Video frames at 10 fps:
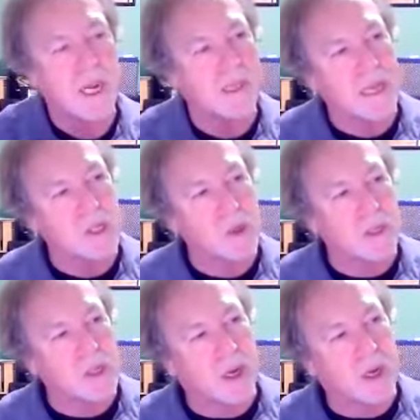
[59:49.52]
that's why I
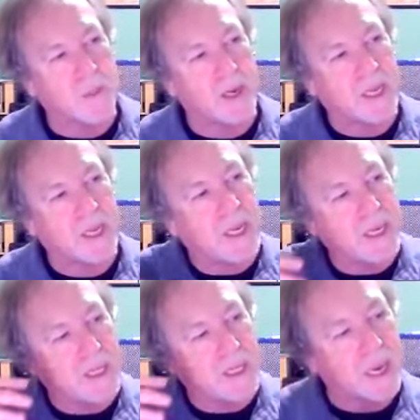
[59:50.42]
was talking about getting
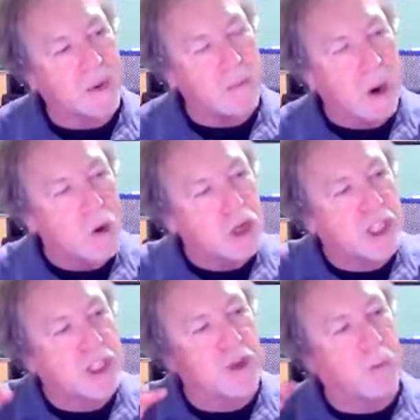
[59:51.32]
into that
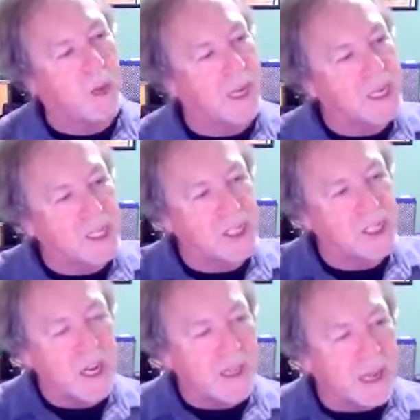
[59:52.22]
emotional place,
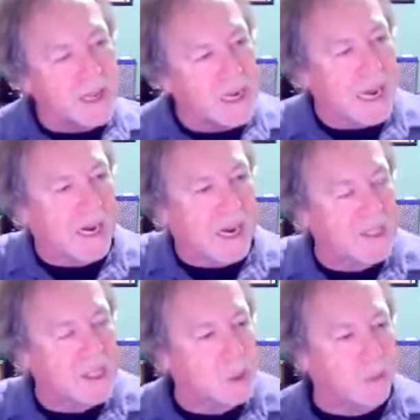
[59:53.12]
that kind
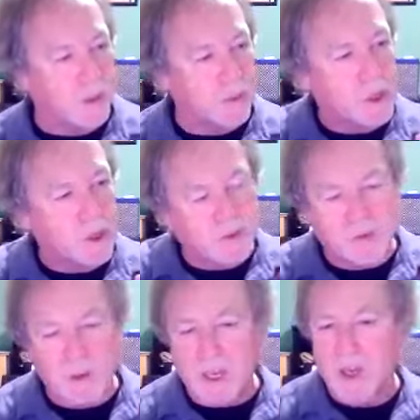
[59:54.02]
of spiritual
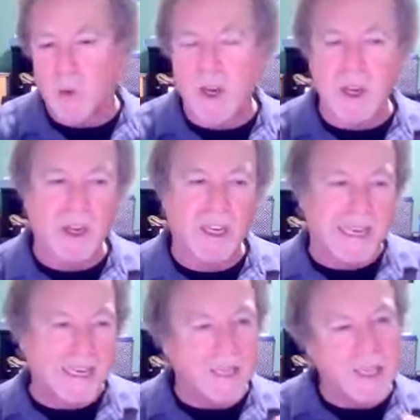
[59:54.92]
feeling where you
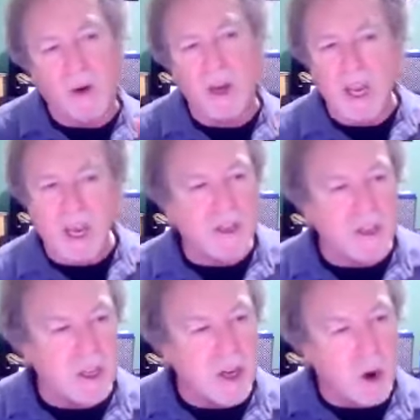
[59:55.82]
get in there and
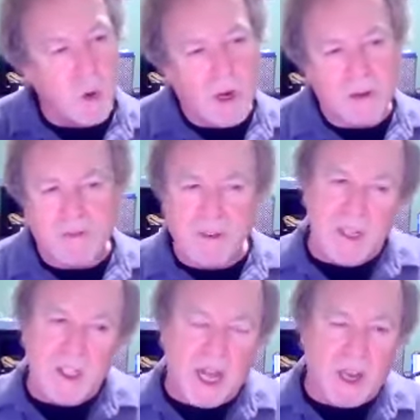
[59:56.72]
you know what it
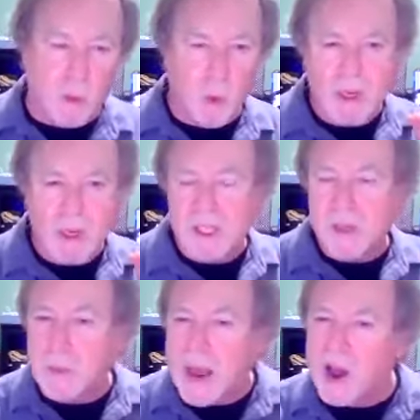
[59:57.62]
feels like, what it's
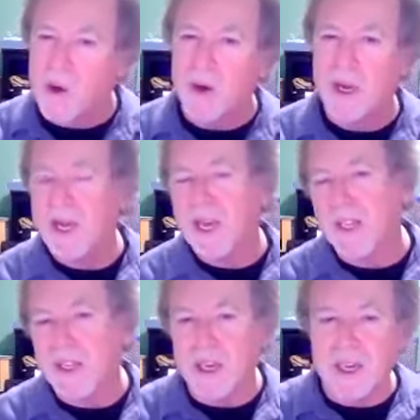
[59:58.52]
about,
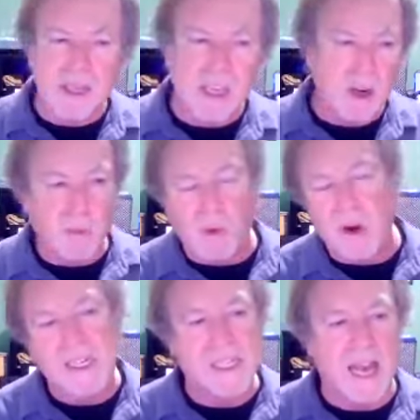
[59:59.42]
and you
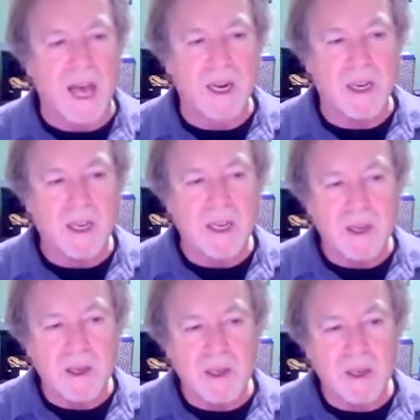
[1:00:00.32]
embrace that.
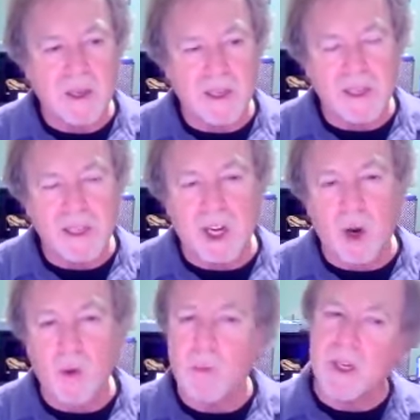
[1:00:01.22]

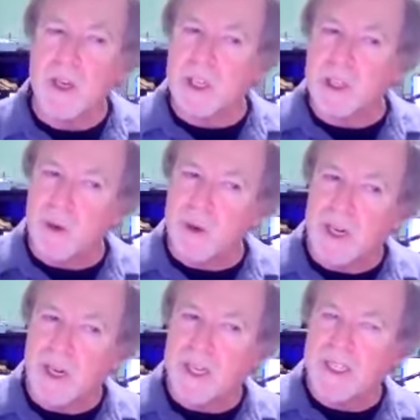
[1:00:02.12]
But you can do it
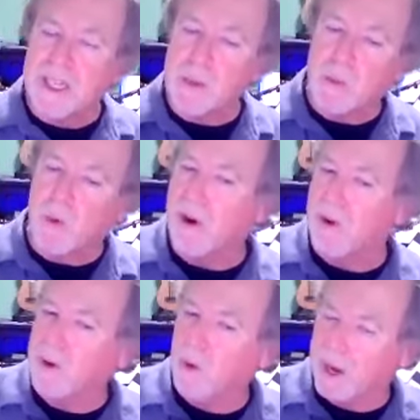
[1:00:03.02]
in a
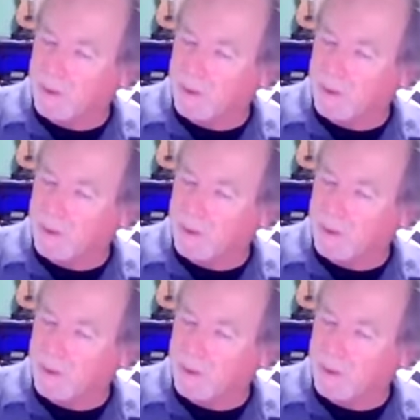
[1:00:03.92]
contemporary way,